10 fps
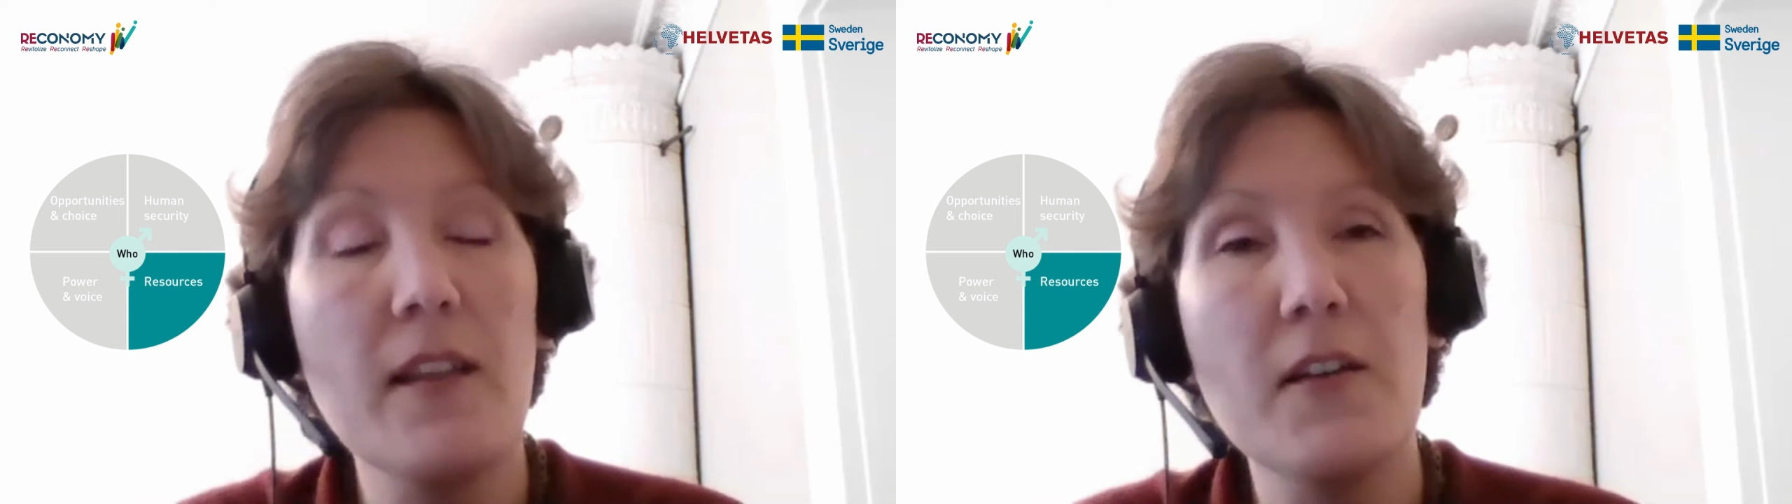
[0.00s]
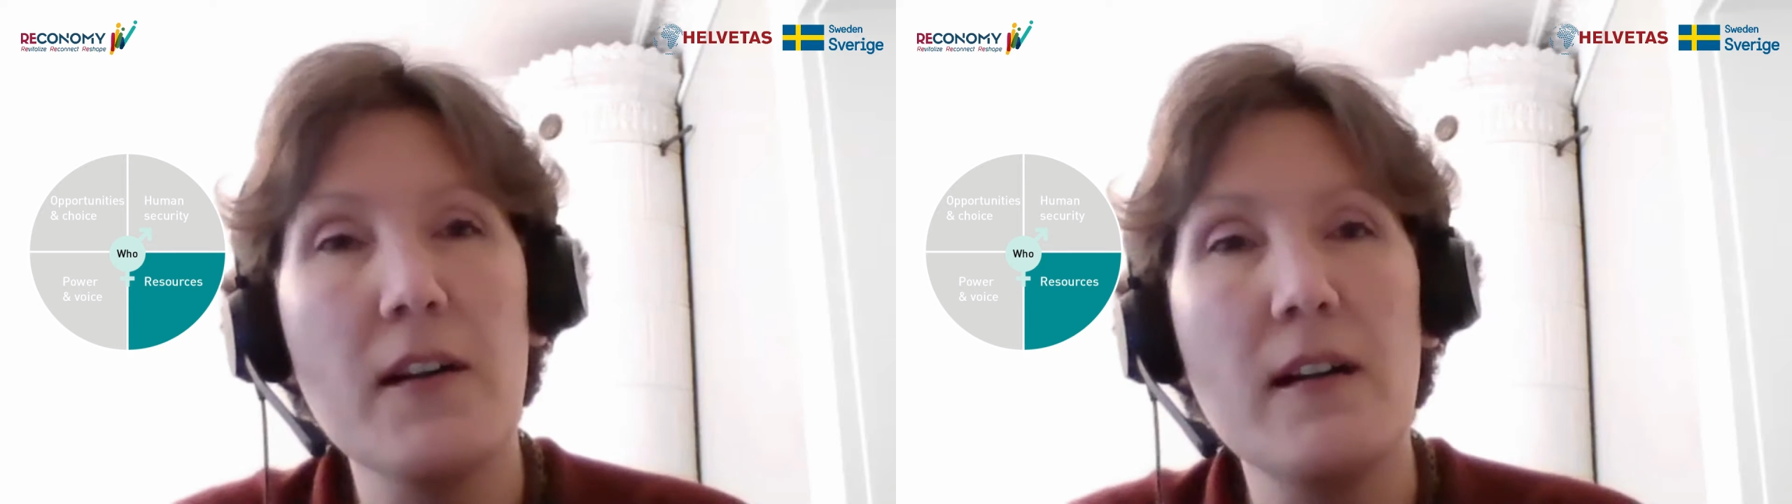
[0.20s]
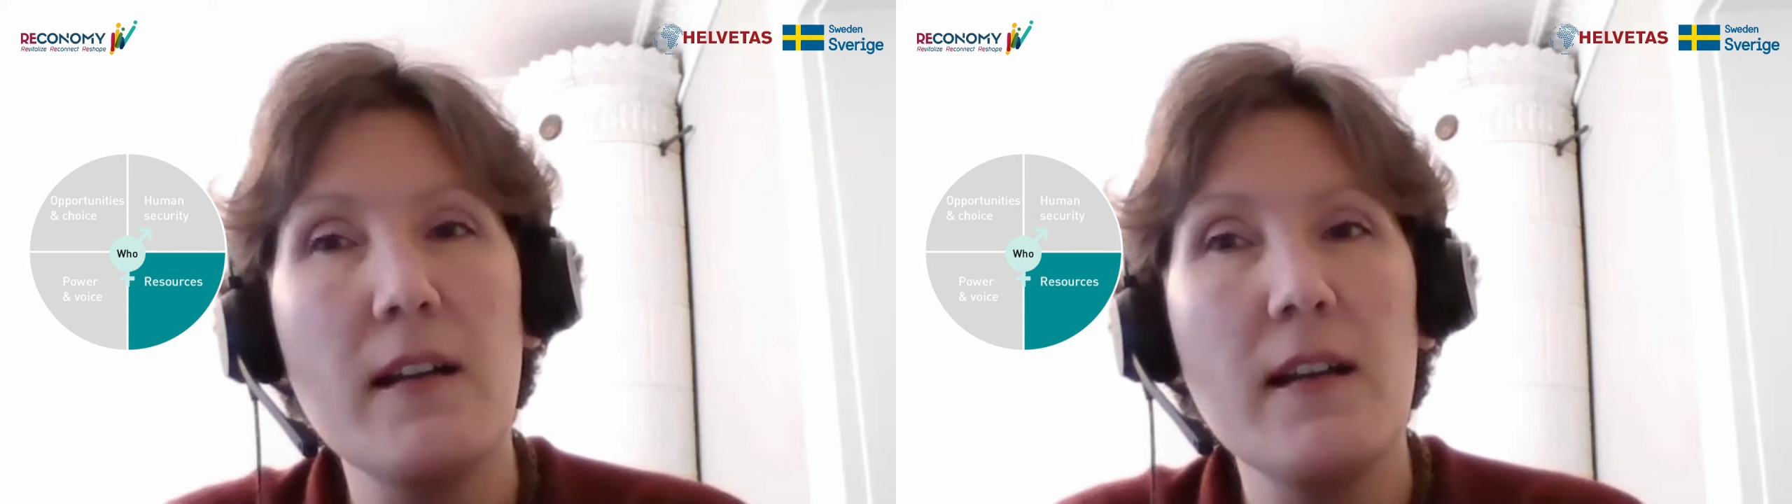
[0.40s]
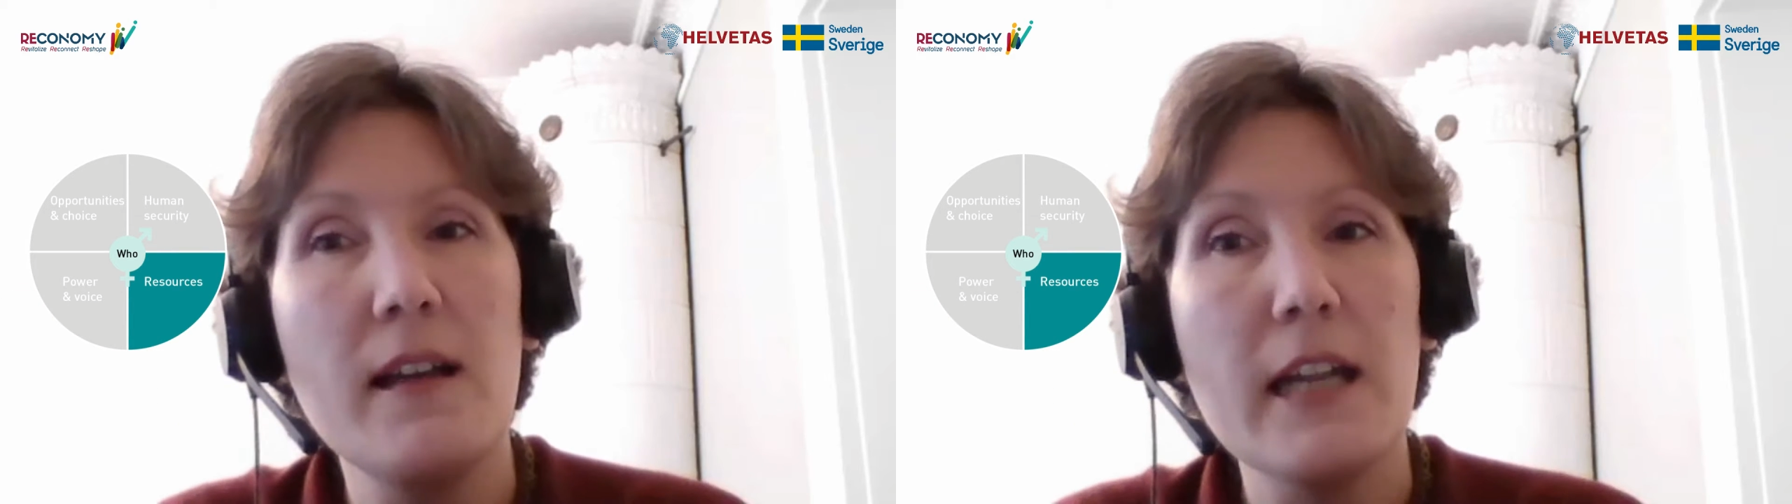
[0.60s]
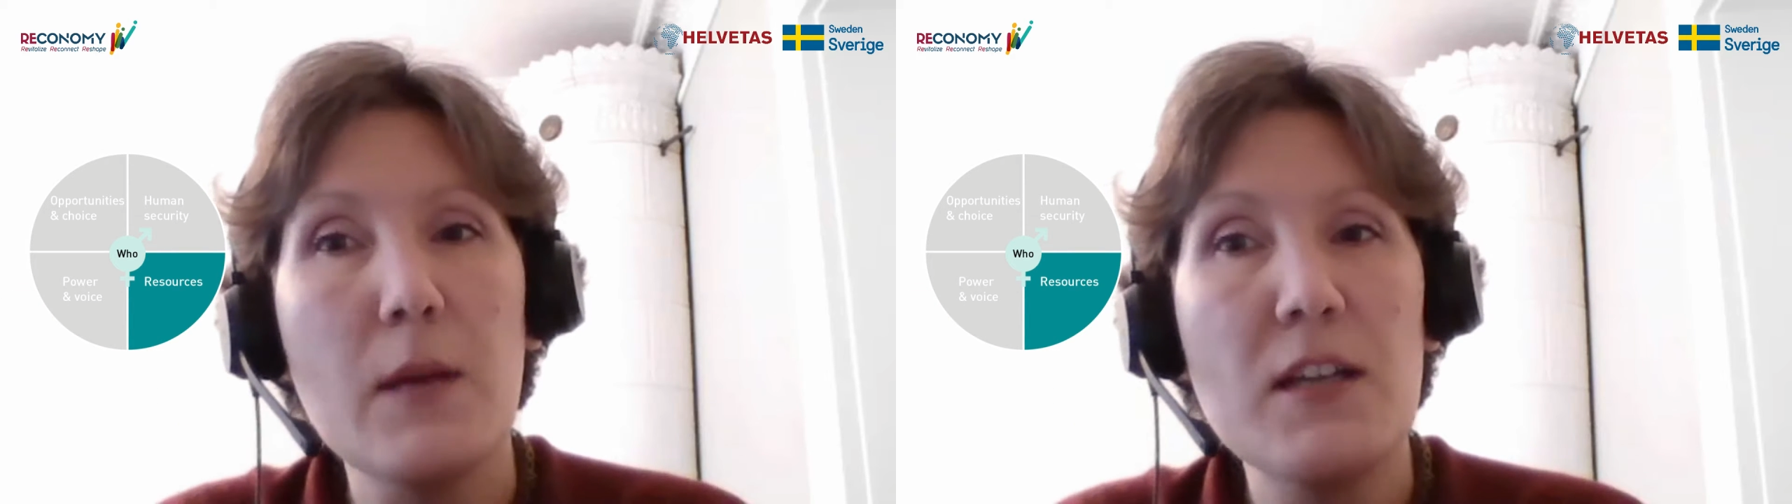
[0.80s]
other
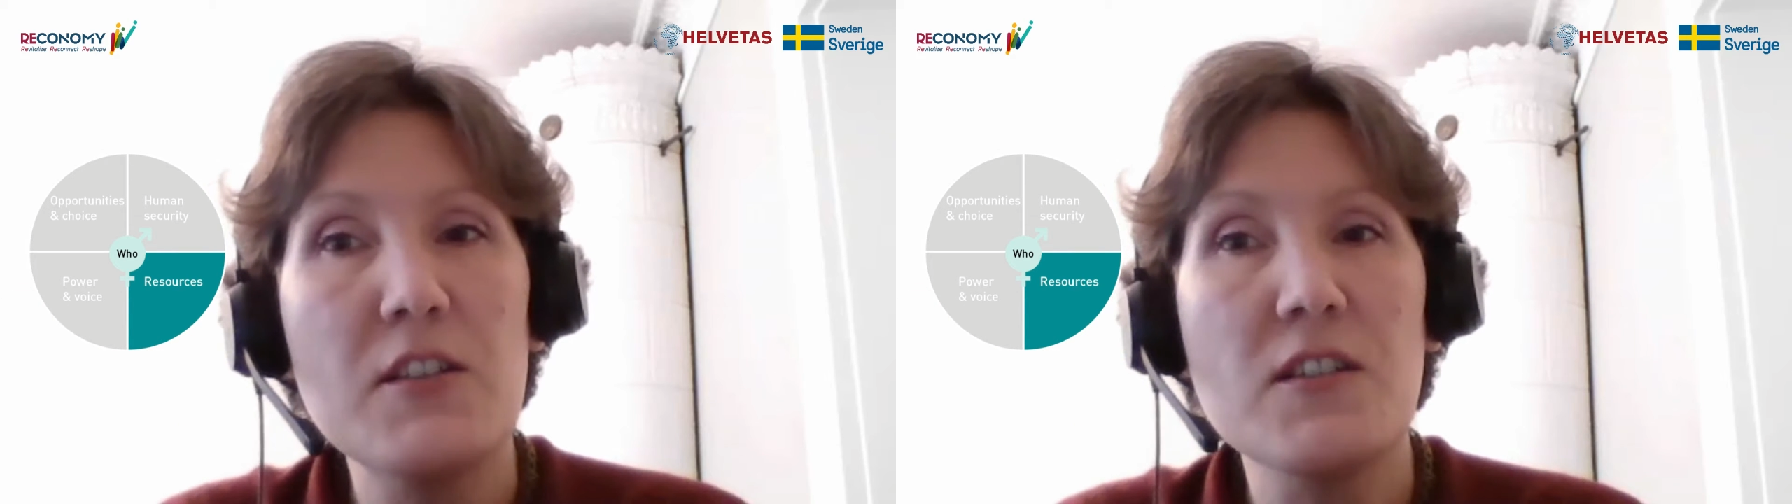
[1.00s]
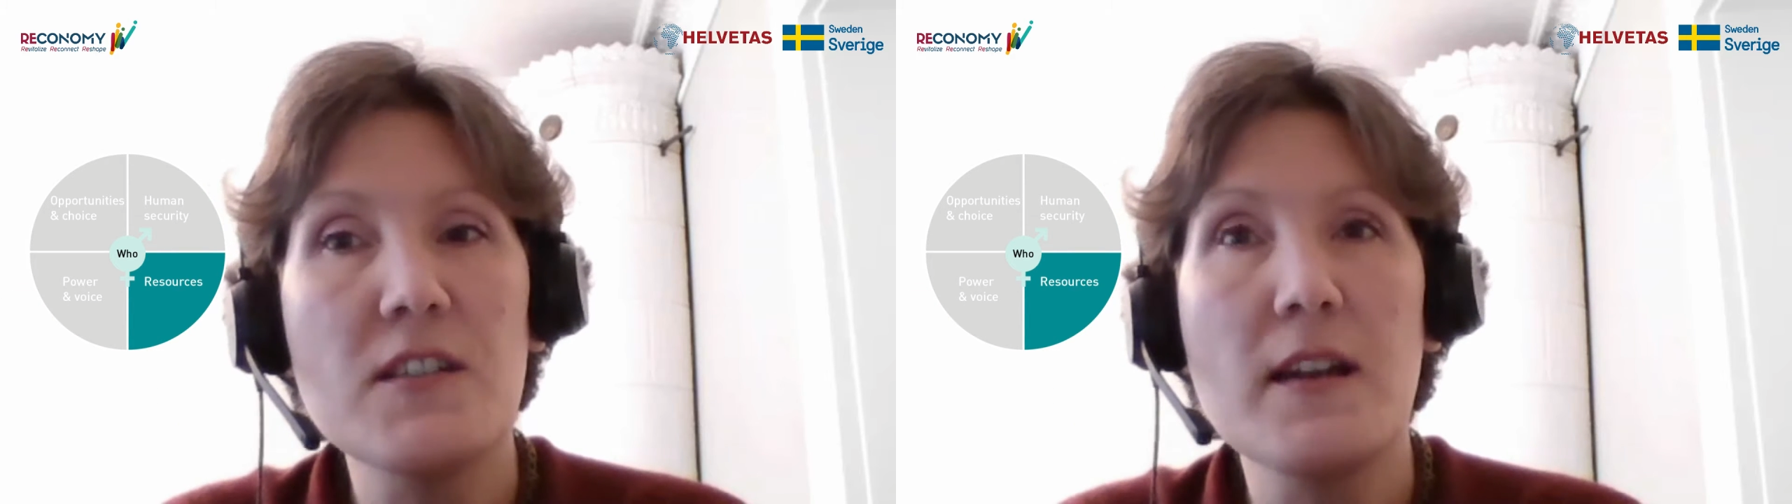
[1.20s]
dimensions.